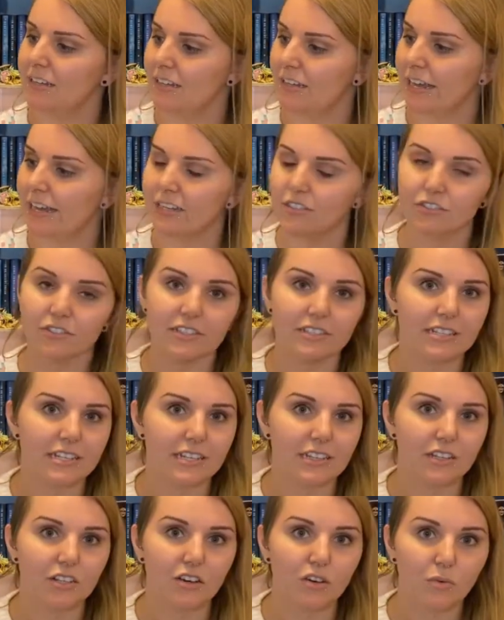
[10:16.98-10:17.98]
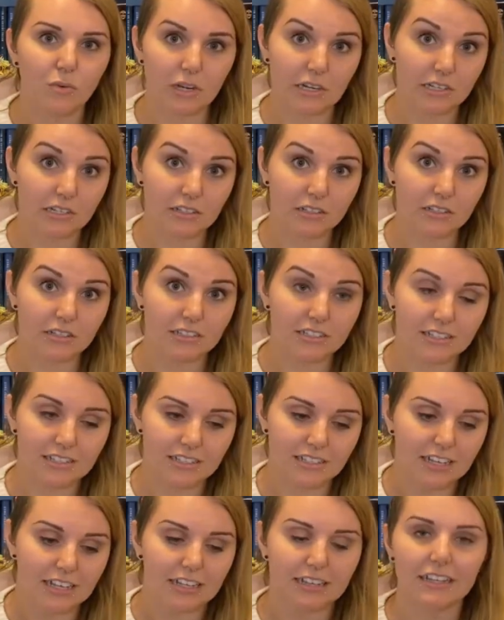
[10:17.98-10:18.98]
interesting little worlds
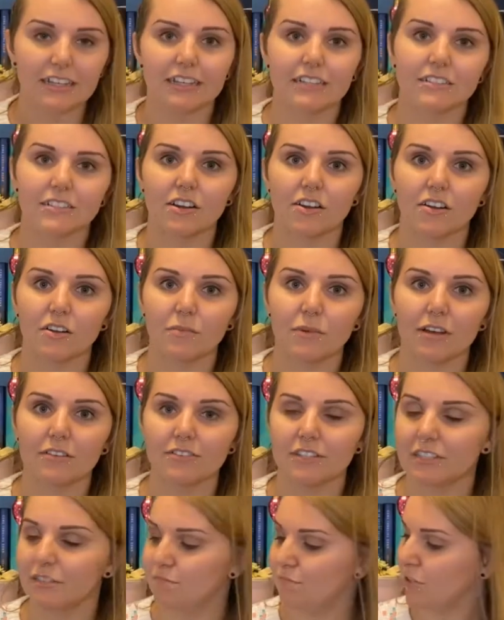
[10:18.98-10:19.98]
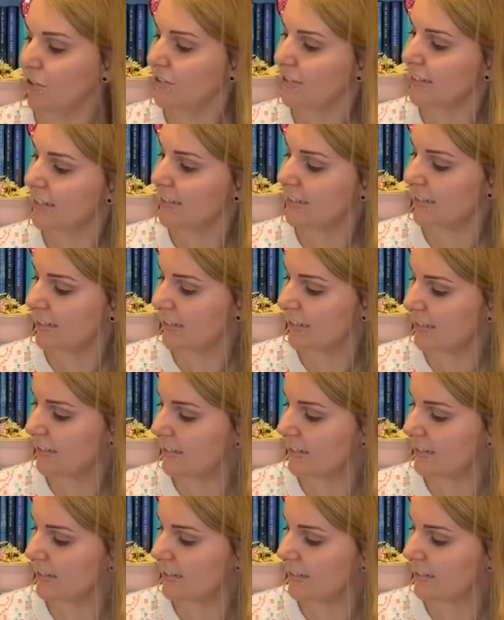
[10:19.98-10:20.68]
that Tahereh Mafi had built in this